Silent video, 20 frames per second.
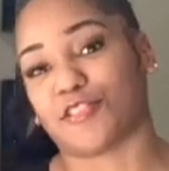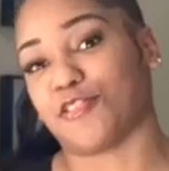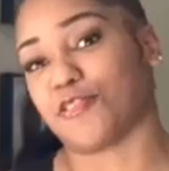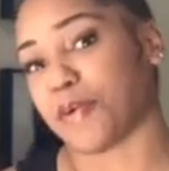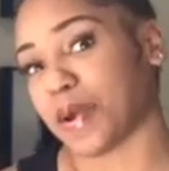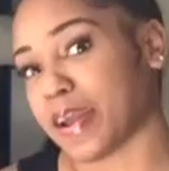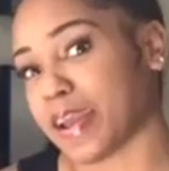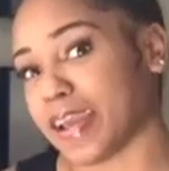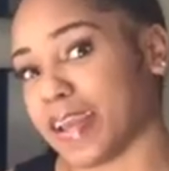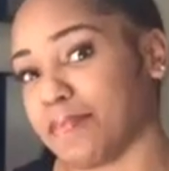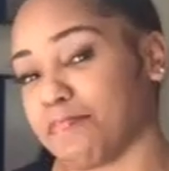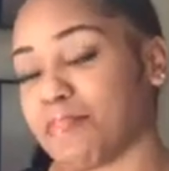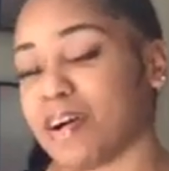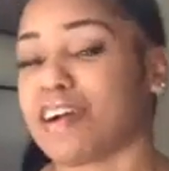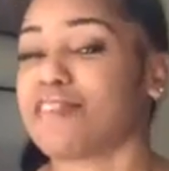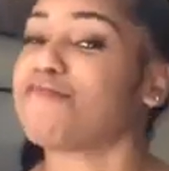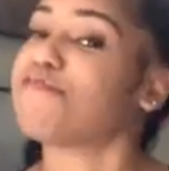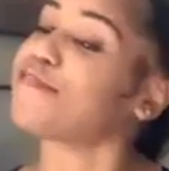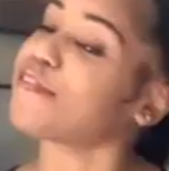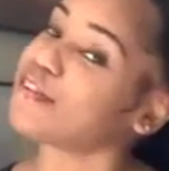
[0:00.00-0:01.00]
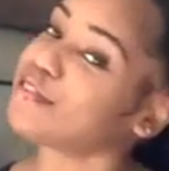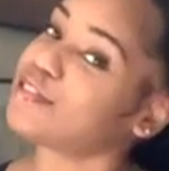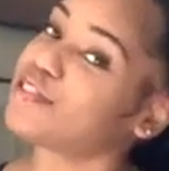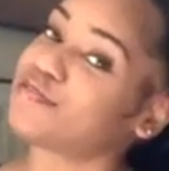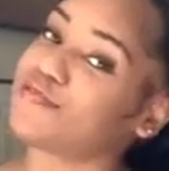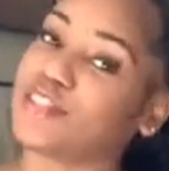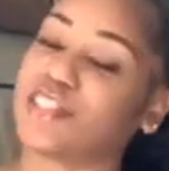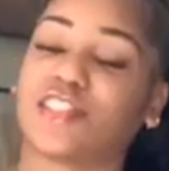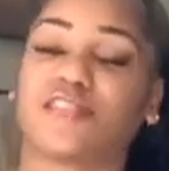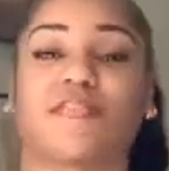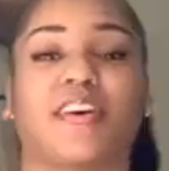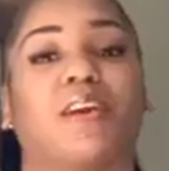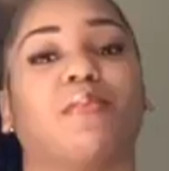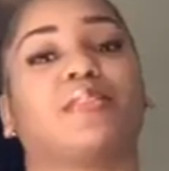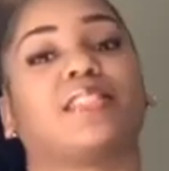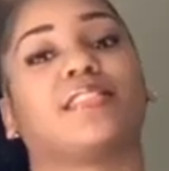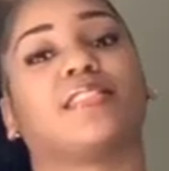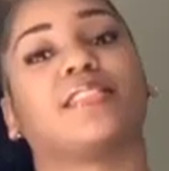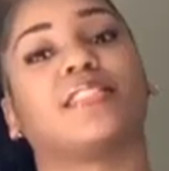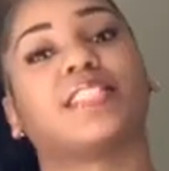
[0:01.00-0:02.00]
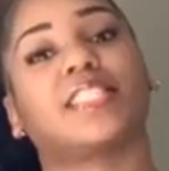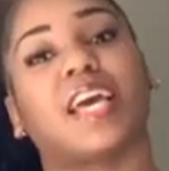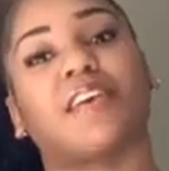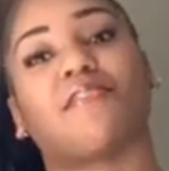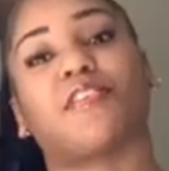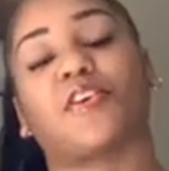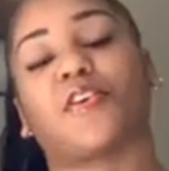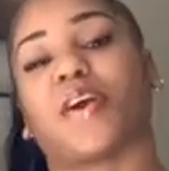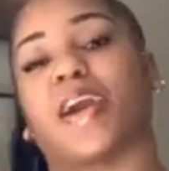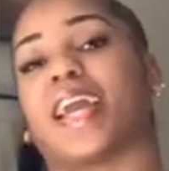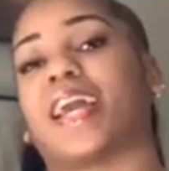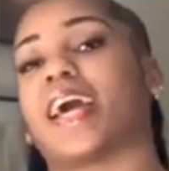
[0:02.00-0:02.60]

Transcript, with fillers: grade. My first fist fight was in the seventh grade,